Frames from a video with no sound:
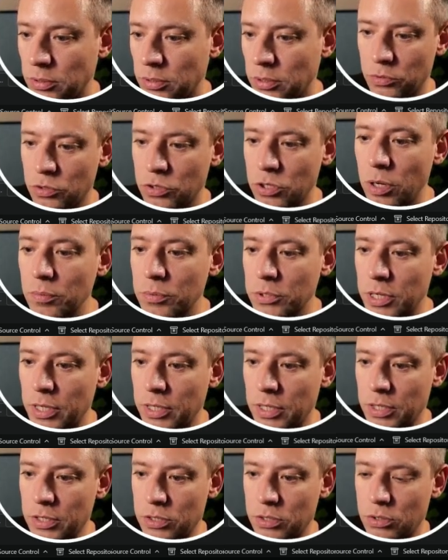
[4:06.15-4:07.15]
Some
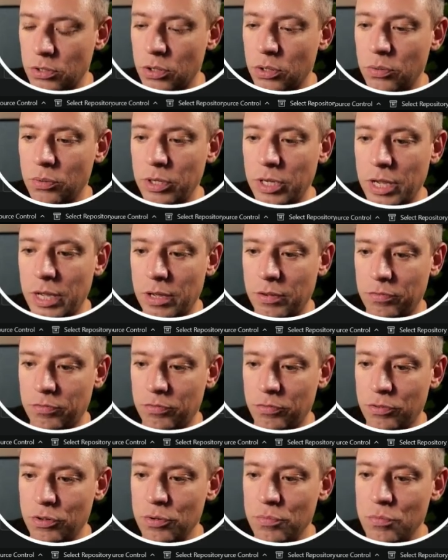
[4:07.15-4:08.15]
settings only have
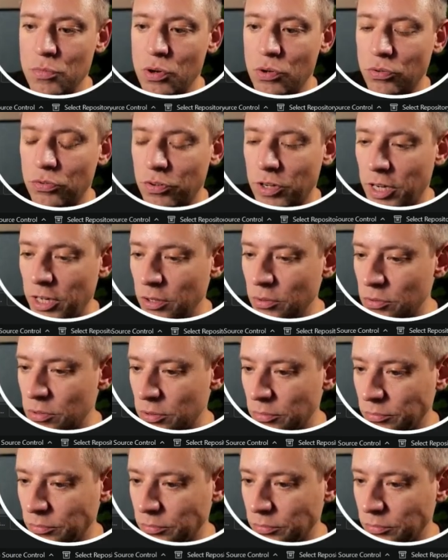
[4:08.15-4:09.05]
remote values.